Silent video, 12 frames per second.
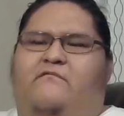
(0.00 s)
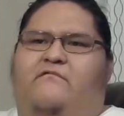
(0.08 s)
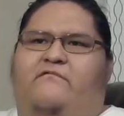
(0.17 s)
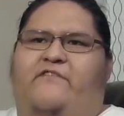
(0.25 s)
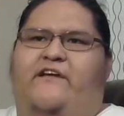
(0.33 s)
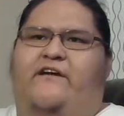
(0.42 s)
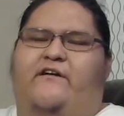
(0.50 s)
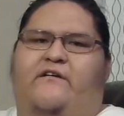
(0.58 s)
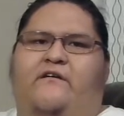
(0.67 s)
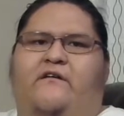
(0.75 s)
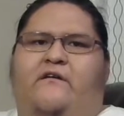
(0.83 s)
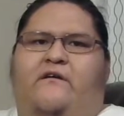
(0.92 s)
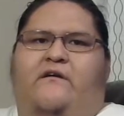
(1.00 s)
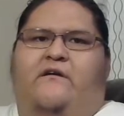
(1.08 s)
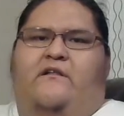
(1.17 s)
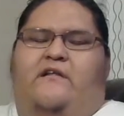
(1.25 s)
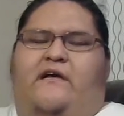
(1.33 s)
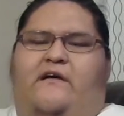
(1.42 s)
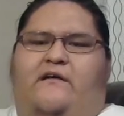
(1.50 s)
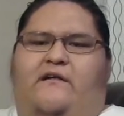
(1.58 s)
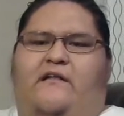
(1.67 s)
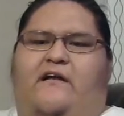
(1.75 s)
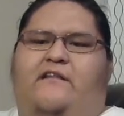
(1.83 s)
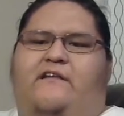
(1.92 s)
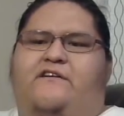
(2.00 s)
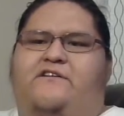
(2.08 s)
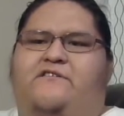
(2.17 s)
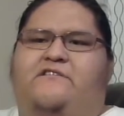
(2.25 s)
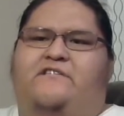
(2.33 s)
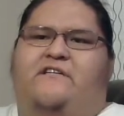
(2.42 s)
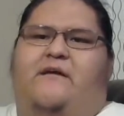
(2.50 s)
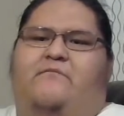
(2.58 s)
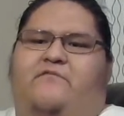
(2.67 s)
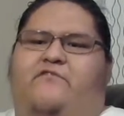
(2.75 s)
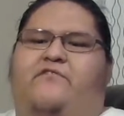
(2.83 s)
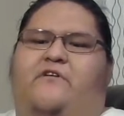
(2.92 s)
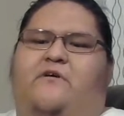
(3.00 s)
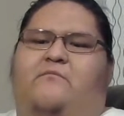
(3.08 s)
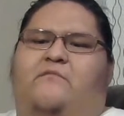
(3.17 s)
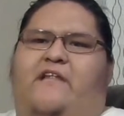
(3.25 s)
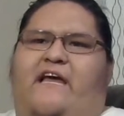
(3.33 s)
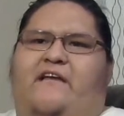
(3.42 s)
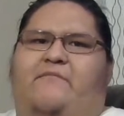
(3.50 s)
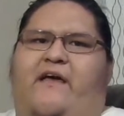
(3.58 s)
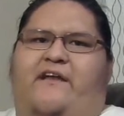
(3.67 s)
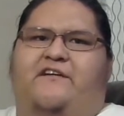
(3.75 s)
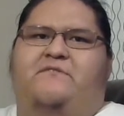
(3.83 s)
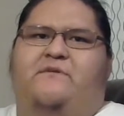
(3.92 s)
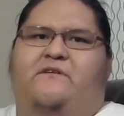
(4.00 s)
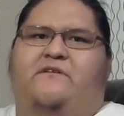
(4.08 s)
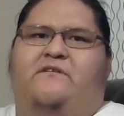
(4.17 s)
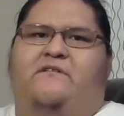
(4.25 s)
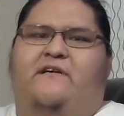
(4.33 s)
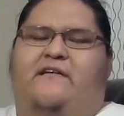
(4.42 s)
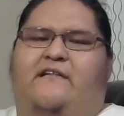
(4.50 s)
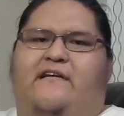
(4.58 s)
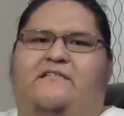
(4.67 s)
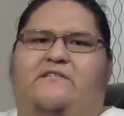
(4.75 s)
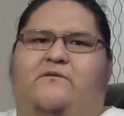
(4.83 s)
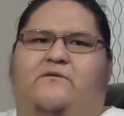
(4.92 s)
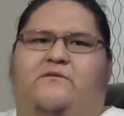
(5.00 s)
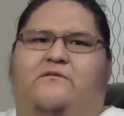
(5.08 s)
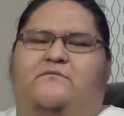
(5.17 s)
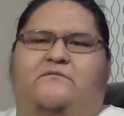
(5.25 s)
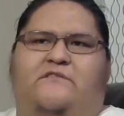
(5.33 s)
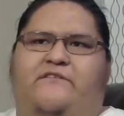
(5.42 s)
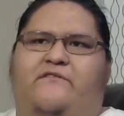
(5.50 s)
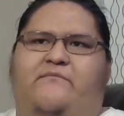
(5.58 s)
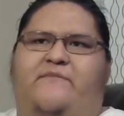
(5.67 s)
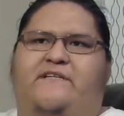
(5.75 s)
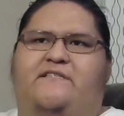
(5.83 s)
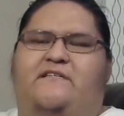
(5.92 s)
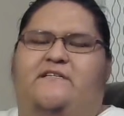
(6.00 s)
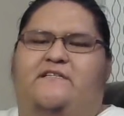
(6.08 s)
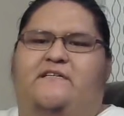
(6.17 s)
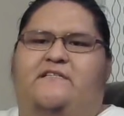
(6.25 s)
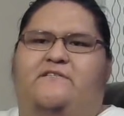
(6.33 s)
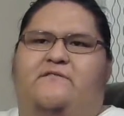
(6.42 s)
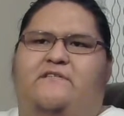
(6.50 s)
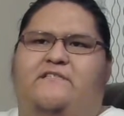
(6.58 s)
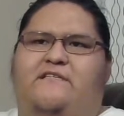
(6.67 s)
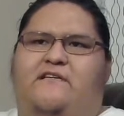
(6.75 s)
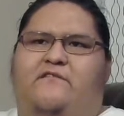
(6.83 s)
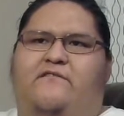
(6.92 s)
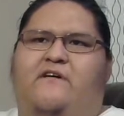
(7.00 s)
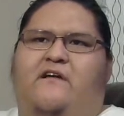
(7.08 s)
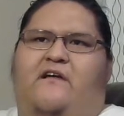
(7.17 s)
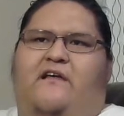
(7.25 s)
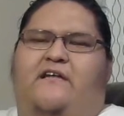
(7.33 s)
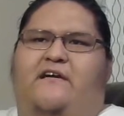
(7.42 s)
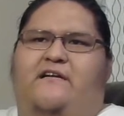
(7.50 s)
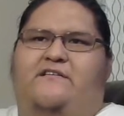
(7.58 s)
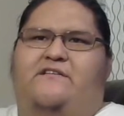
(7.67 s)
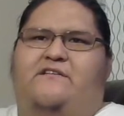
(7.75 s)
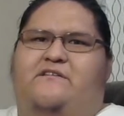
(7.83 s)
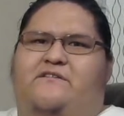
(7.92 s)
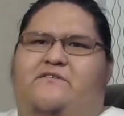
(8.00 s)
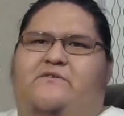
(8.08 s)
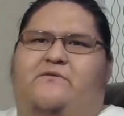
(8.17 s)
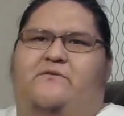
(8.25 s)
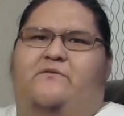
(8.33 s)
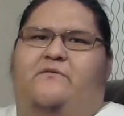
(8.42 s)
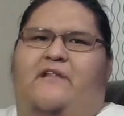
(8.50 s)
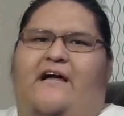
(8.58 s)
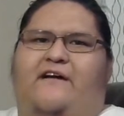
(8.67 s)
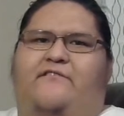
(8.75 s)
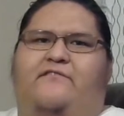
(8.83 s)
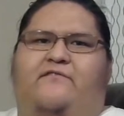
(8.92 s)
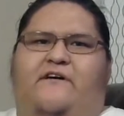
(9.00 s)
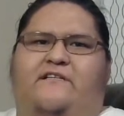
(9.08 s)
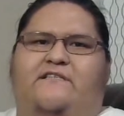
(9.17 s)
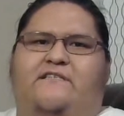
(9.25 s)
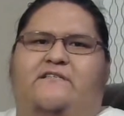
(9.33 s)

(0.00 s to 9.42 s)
bigger. A lot of the issues stem from land management, and that's a whole different beast unto itself, in addition to lack of funds